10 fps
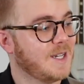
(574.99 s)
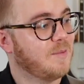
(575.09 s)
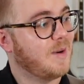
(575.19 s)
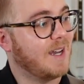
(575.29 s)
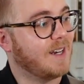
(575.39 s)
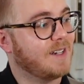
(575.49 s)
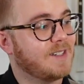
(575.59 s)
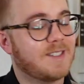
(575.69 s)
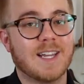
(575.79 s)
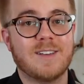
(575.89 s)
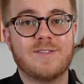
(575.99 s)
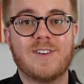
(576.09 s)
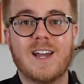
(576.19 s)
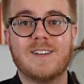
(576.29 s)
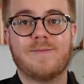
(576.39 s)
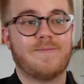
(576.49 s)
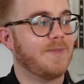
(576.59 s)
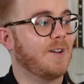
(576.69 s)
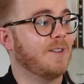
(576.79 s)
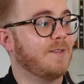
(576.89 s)
But 2nd fret
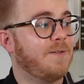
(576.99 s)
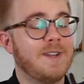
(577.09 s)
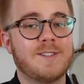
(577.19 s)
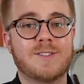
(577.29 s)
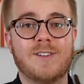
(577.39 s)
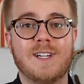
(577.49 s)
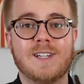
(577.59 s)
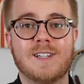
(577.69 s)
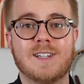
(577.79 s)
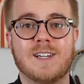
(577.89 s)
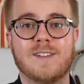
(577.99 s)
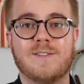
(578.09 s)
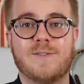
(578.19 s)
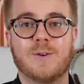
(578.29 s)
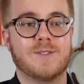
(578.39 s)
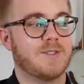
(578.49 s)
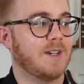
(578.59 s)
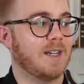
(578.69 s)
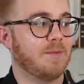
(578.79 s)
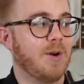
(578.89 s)
on the 5th string and on the 4th
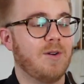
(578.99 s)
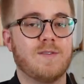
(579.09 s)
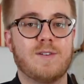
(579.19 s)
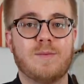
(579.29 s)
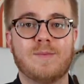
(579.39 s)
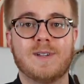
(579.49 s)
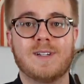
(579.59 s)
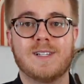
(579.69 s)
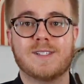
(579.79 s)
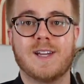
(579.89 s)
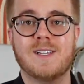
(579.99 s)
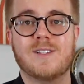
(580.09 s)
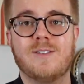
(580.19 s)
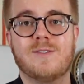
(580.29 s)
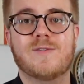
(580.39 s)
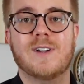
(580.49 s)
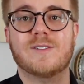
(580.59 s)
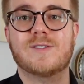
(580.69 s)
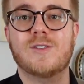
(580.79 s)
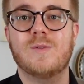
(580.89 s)
string, both of them. It's nice to use
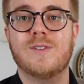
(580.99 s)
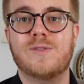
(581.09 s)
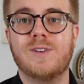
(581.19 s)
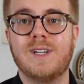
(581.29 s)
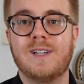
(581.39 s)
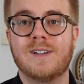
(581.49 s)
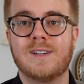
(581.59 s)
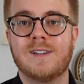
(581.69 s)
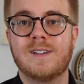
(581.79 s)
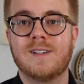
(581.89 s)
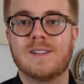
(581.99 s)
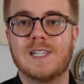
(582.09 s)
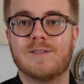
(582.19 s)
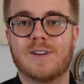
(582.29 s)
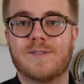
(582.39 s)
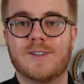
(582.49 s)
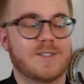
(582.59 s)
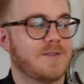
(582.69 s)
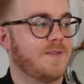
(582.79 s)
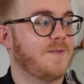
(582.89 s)
fingers 2 and 3. Leave our
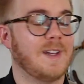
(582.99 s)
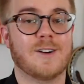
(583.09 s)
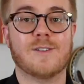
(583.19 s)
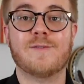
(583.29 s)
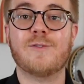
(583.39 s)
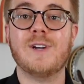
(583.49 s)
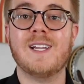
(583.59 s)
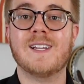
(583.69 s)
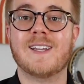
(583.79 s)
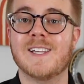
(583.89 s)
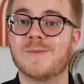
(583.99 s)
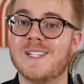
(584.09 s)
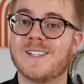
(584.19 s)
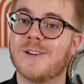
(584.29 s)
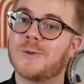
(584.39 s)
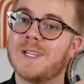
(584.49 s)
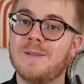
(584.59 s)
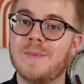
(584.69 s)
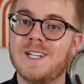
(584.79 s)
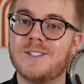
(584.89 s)
first finger free in case we need to go to an
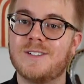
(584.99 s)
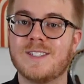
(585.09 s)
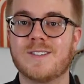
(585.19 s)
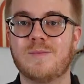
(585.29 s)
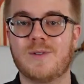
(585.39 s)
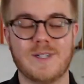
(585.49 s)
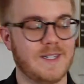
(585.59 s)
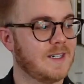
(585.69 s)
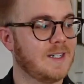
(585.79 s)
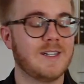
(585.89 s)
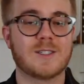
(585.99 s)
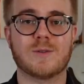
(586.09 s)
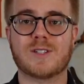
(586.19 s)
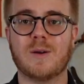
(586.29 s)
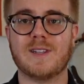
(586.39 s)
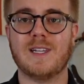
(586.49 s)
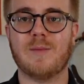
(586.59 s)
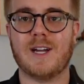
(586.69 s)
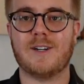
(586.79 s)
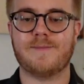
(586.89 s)
E major at some point. So we'll start with an E
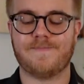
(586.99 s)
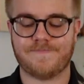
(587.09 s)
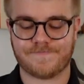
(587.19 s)
minor.